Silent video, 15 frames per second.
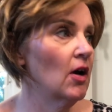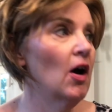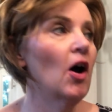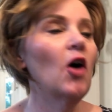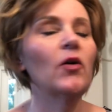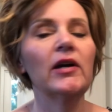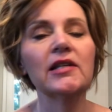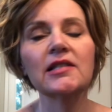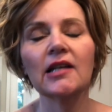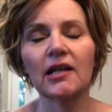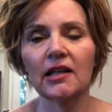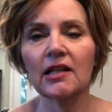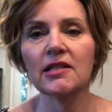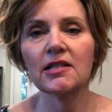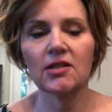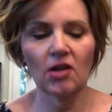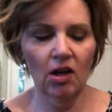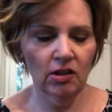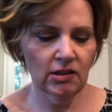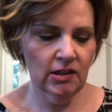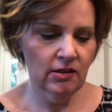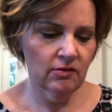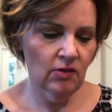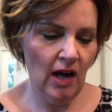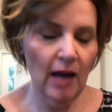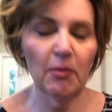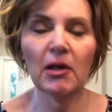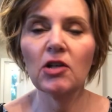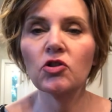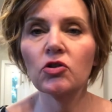Oh, he said it needs salt. I'm
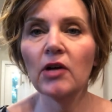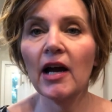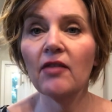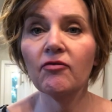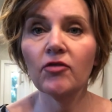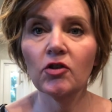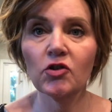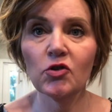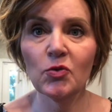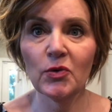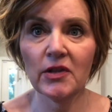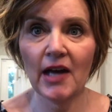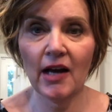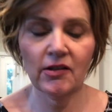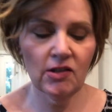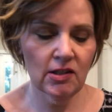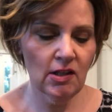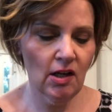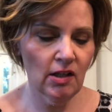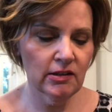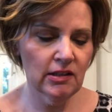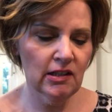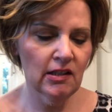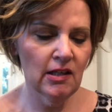gonna try it first without salt.